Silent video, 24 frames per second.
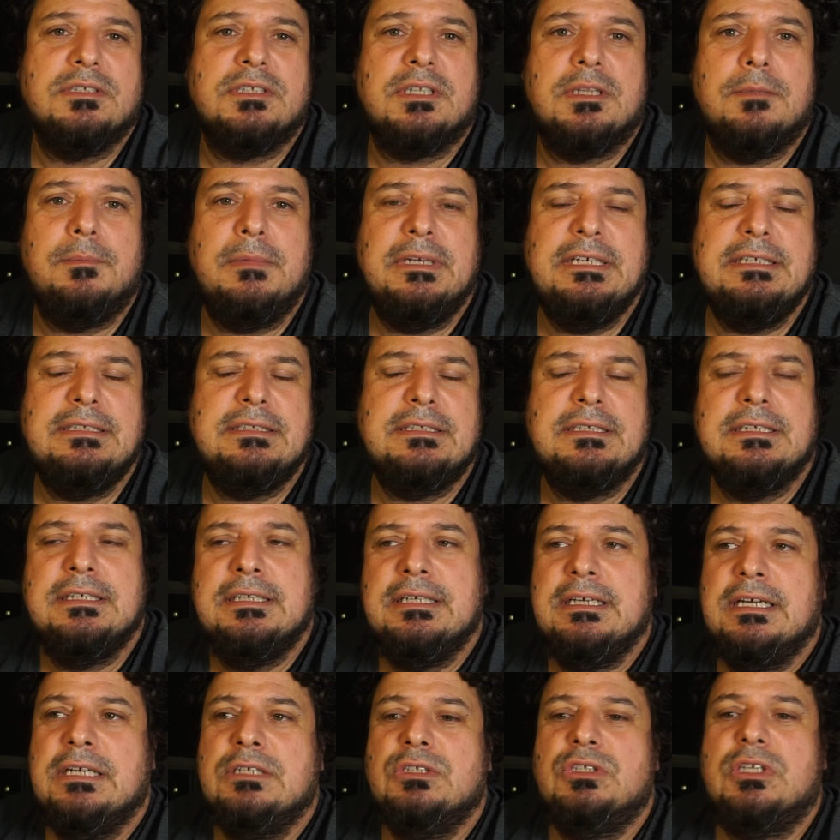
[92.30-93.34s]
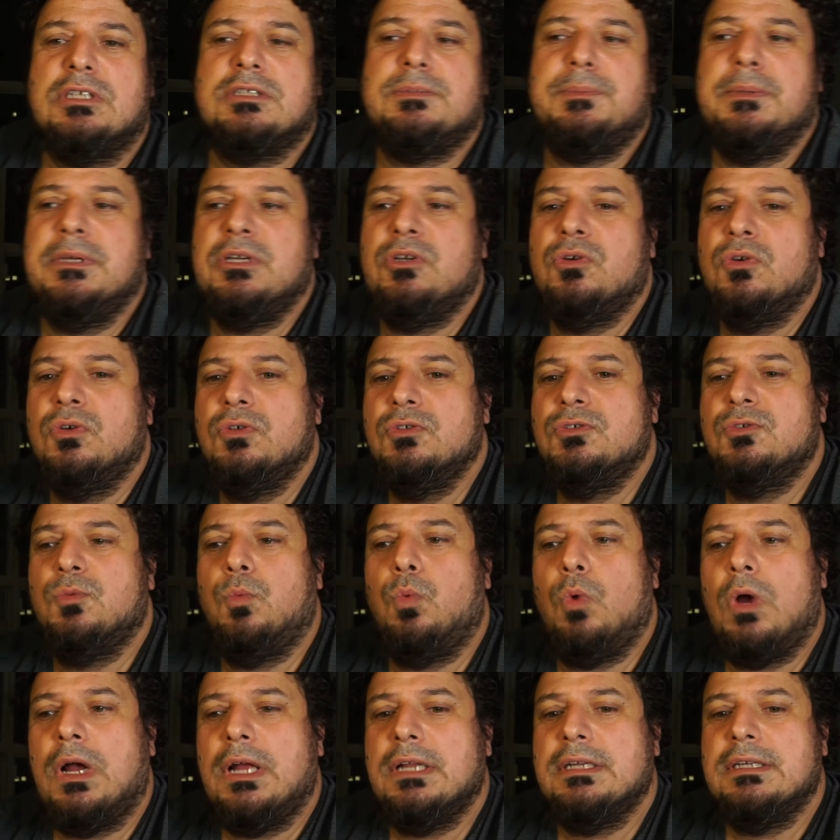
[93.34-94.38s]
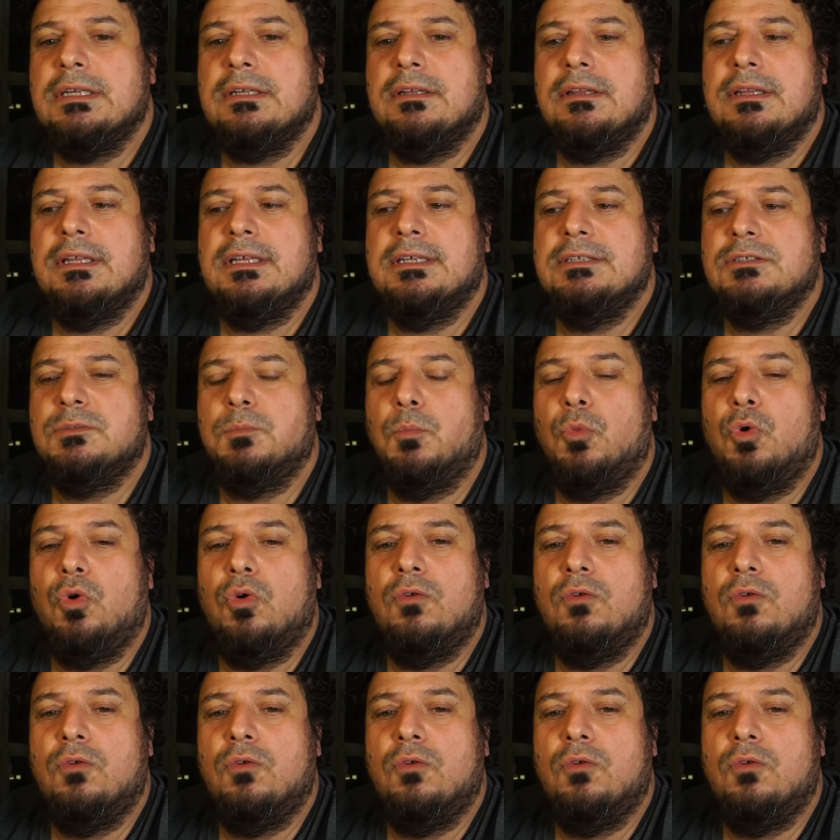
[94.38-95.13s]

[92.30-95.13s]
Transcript: the meat, just because one, there's more